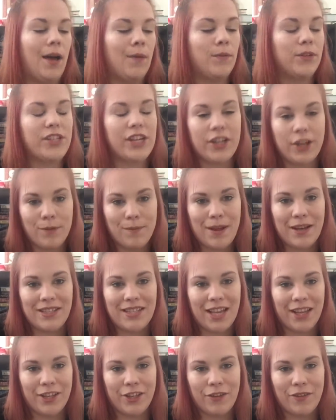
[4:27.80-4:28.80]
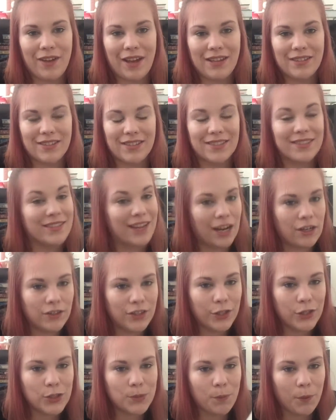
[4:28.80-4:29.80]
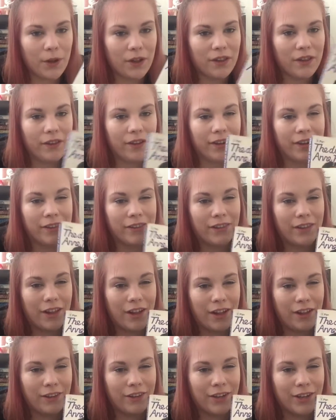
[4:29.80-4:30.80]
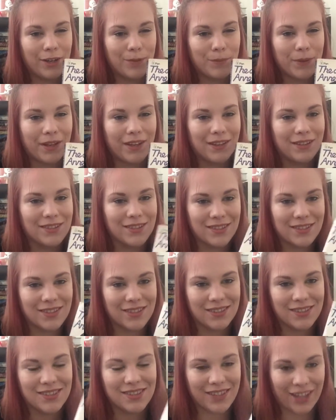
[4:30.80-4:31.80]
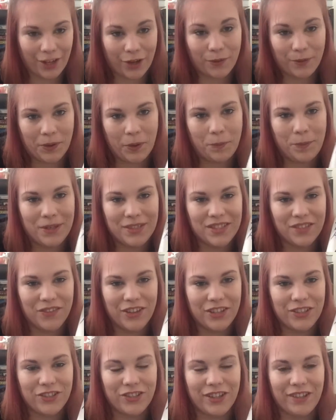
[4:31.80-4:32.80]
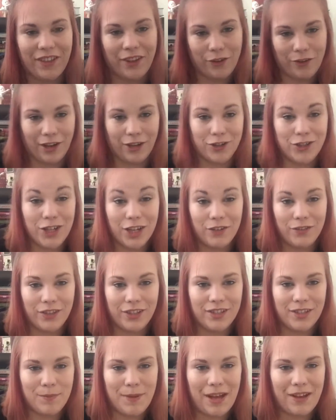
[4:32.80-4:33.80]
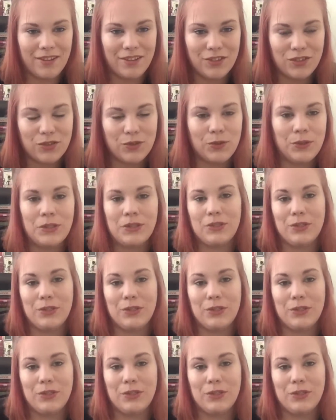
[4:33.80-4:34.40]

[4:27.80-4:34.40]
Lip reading: Which I don't mind telling you guys, it's not really a spoiler alert because this is like a real piece of history that you guys should have learned about in school.